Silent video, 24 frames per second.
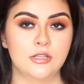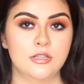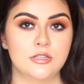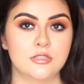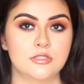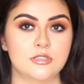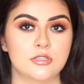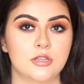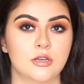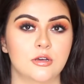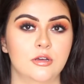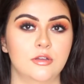
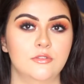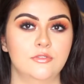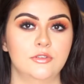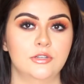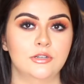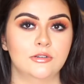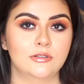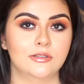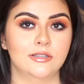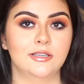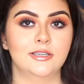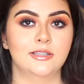So if you
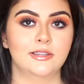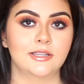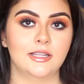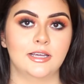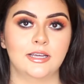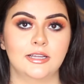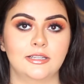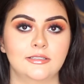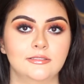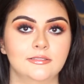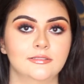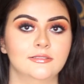don't like
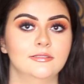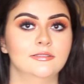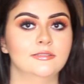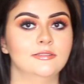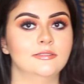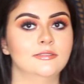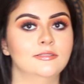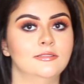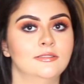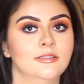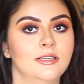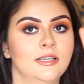that,
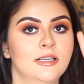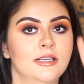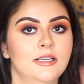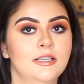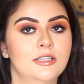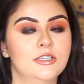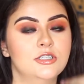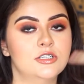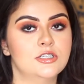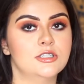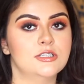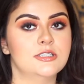
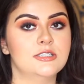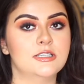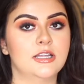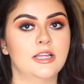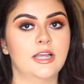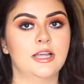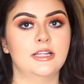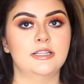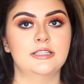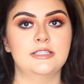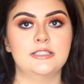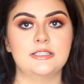just a
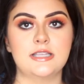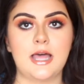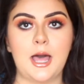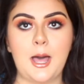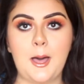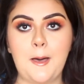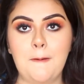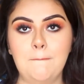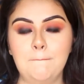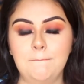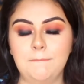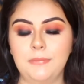heads
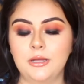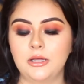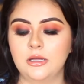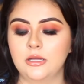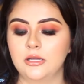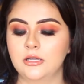up.